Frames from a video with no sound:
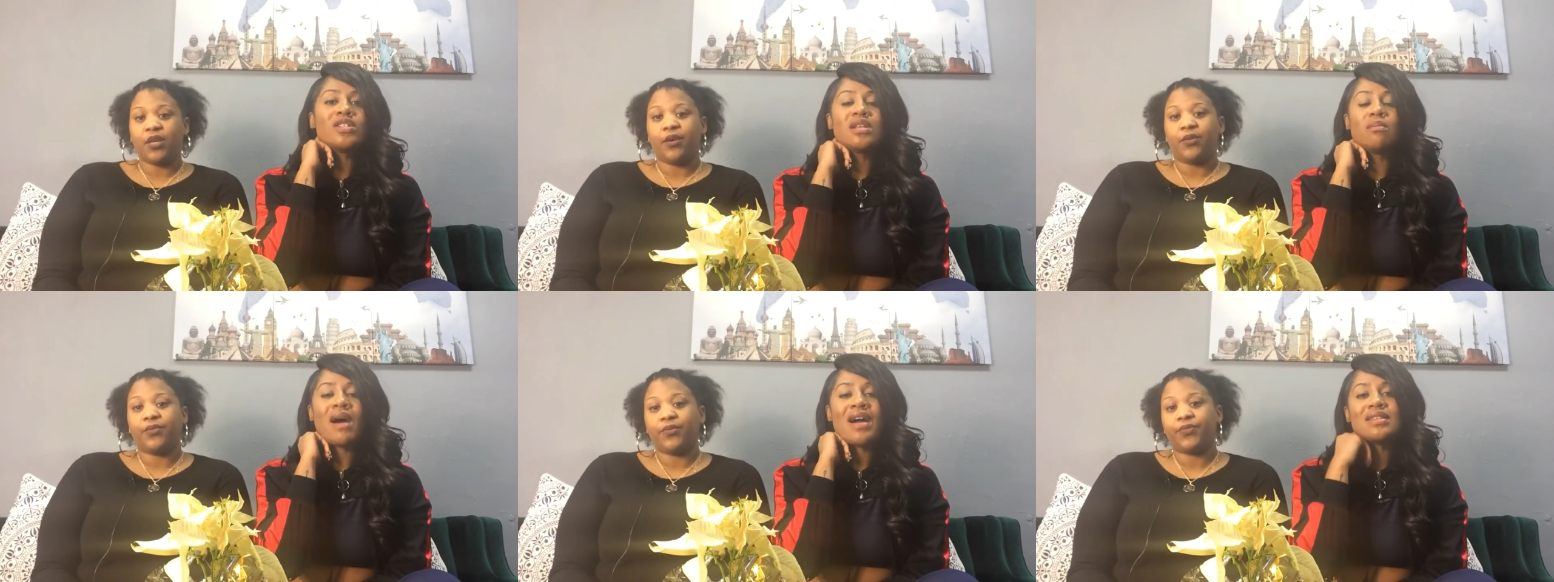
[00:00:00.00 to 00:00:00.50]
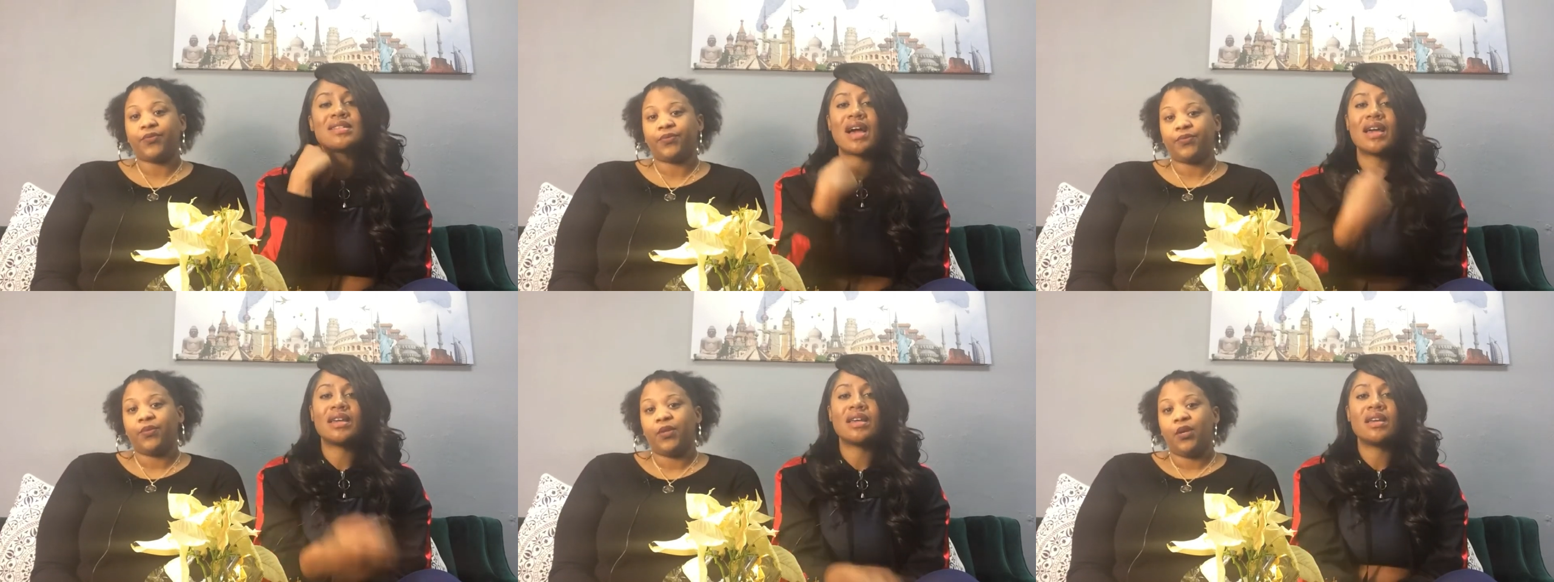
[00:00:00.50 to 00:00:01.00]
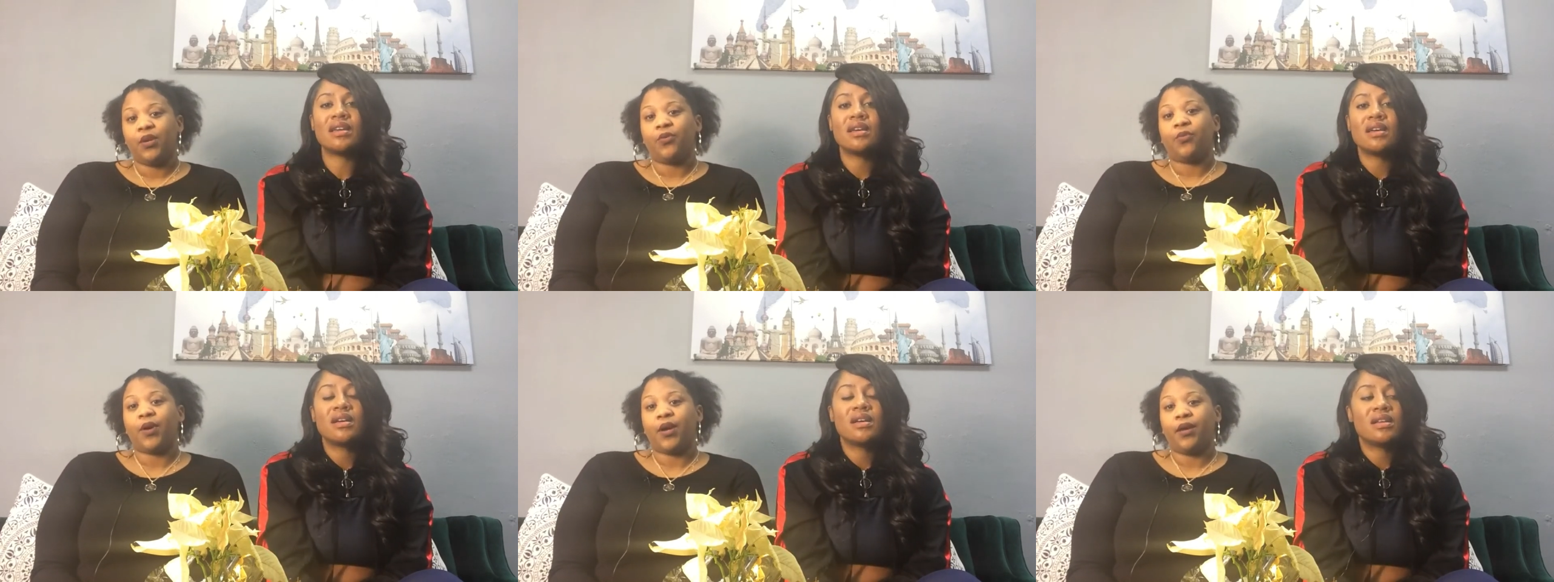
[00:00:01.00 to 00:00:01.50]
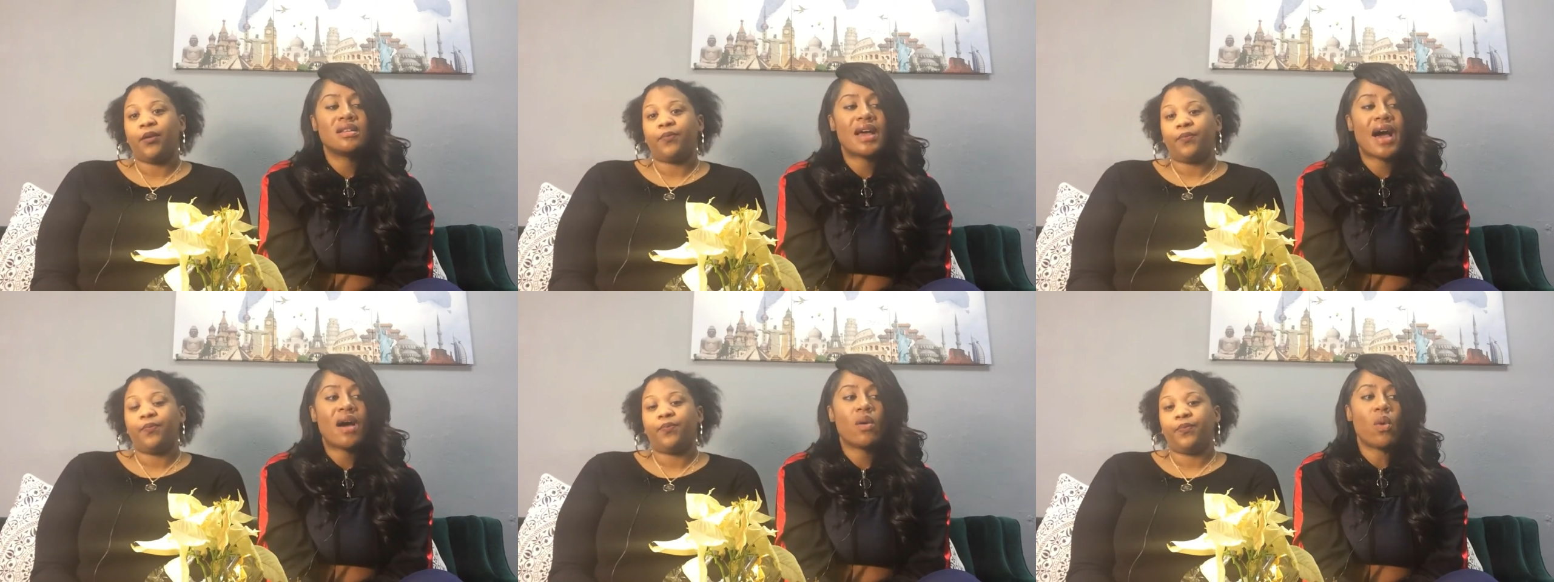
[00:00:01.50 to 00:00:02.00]
Speaker 1: holes in my psyche right.
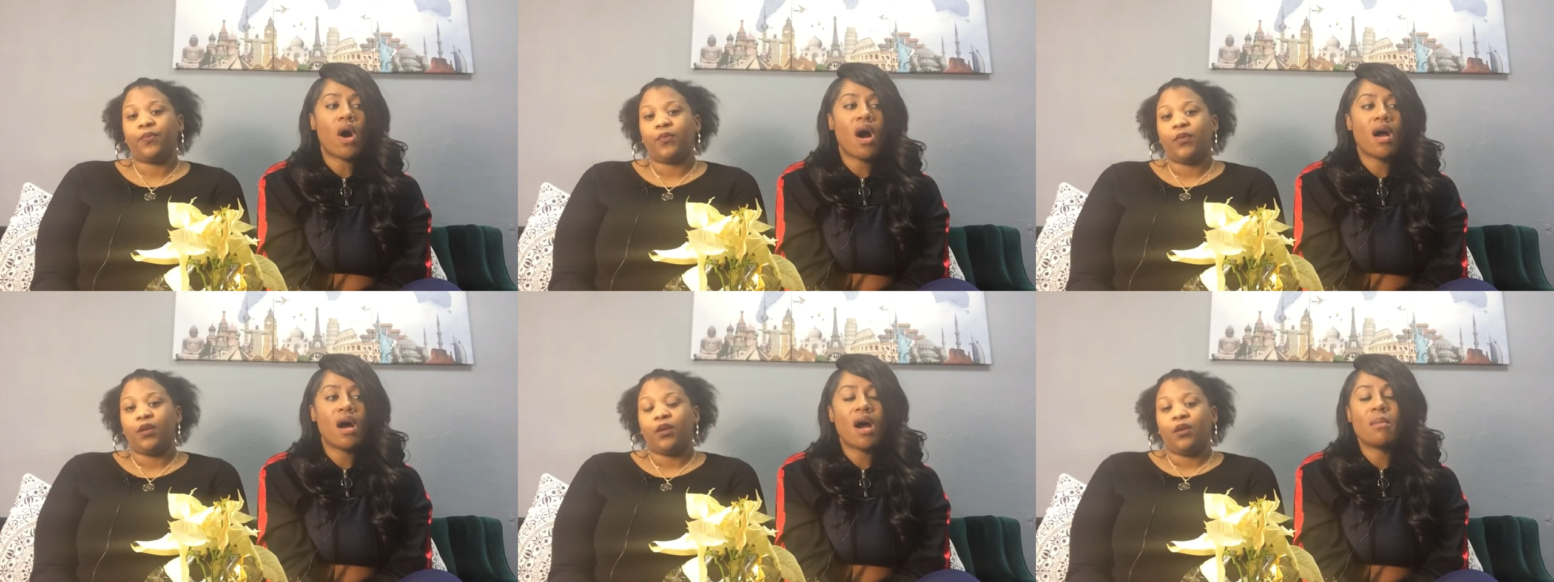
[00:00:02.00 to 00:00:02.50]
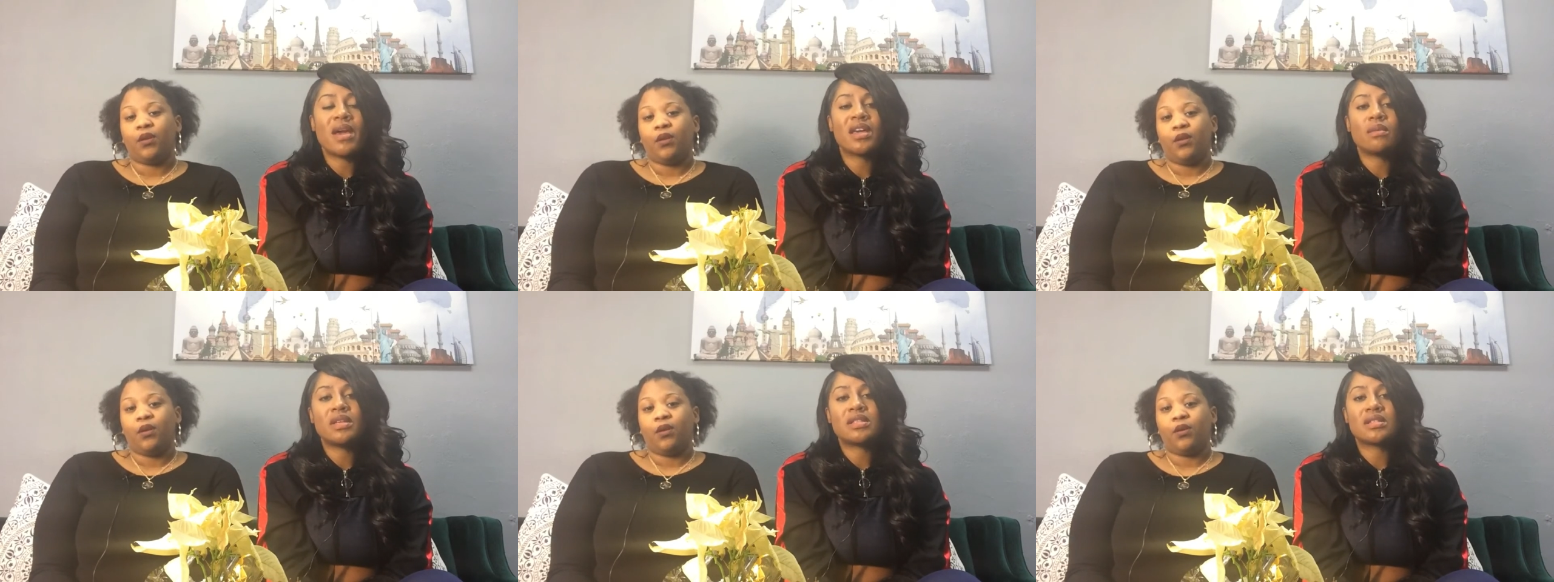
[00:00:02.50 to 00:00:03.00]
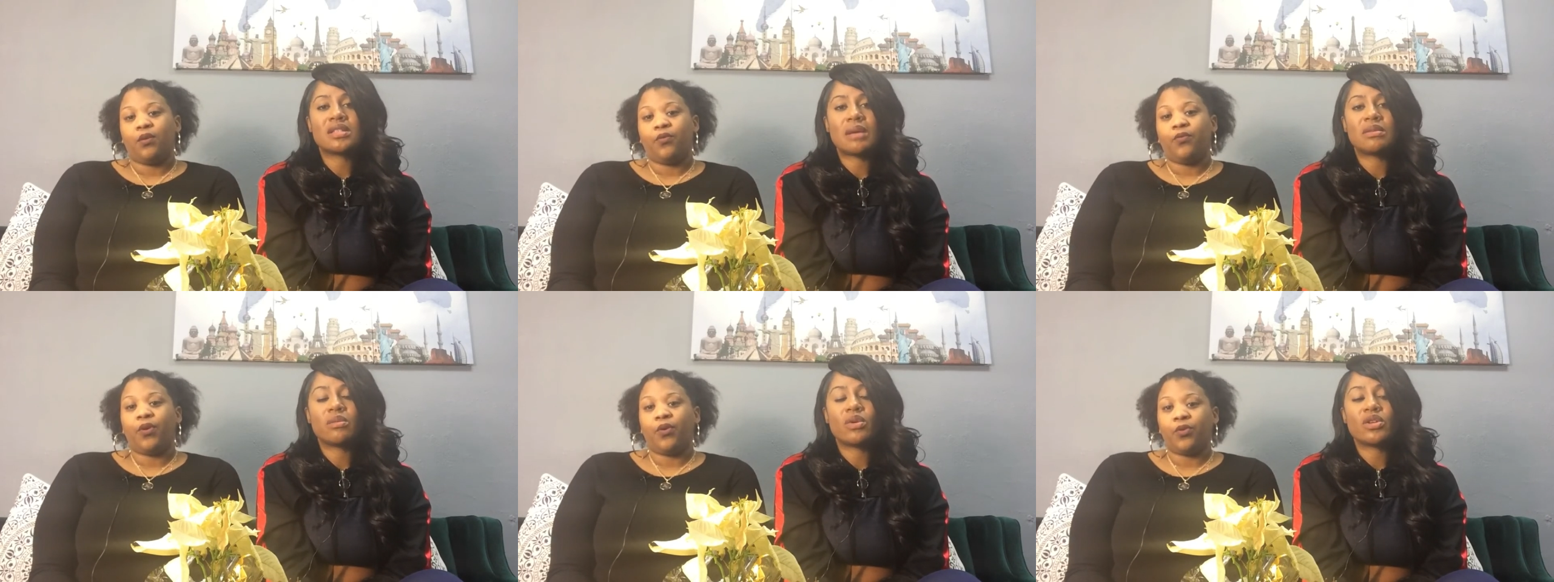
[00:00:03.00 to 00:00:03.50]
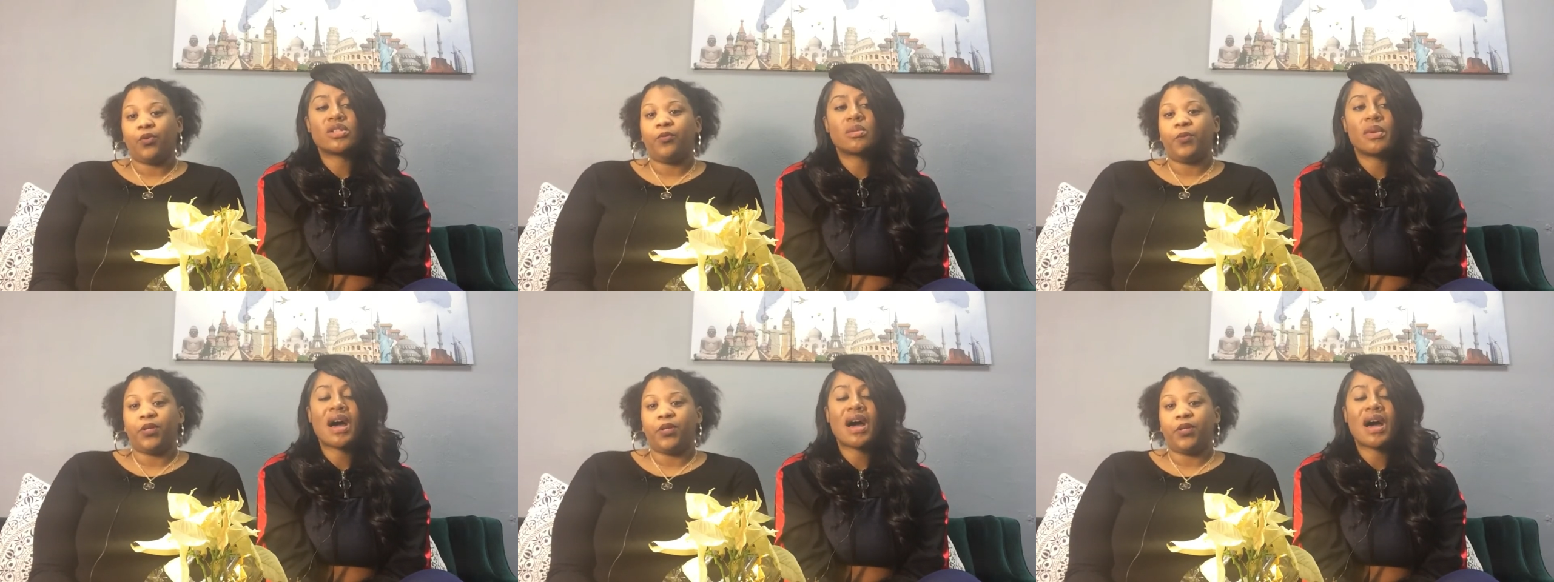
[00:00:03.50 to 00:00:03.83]
that are, are making me susceptible? Vulnerable.